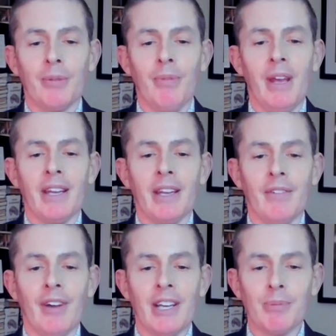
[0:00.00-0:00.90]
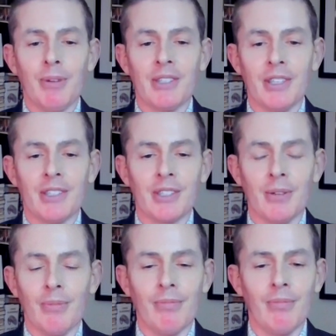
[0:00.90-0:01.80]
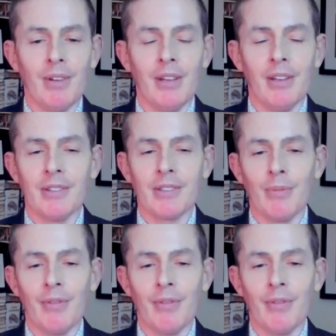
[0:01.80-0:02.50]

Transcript: to make investments in some